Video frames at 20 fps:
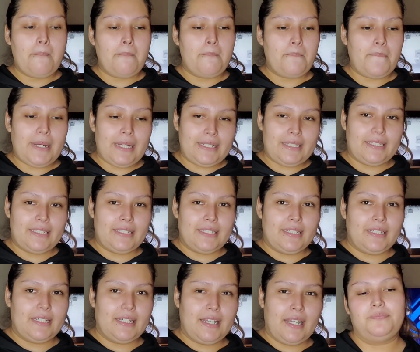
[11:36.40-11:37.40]
But,
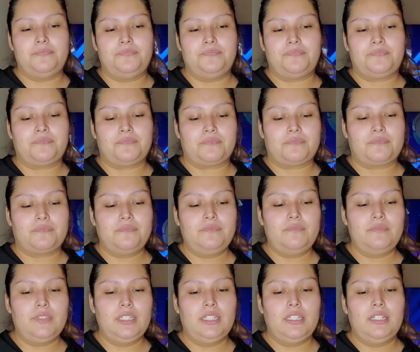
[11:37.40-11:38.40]

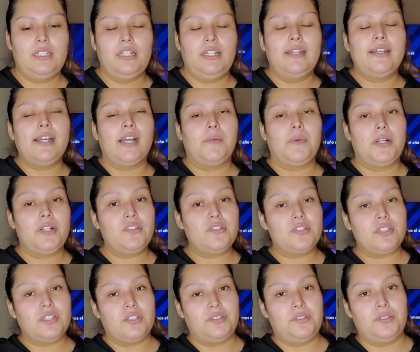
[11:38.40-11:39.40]
I wanted to
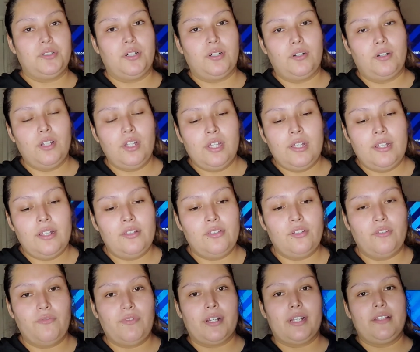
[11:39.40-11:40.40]
tell you all,
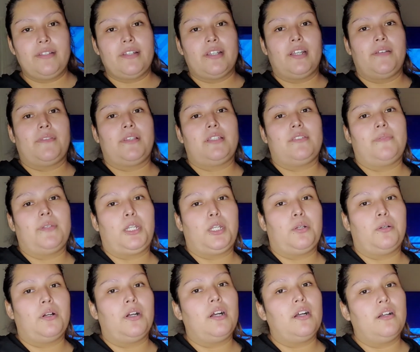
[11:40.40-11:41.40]
don't forget to give this video
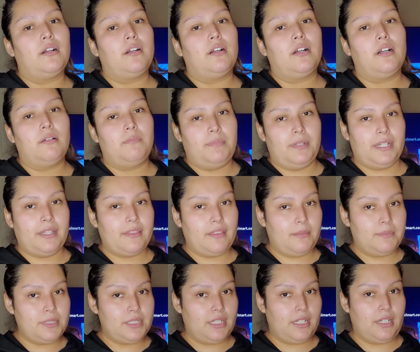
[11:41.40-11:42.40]
a big
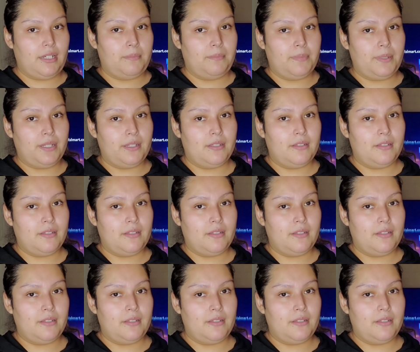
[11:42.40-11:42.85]
thumbs up.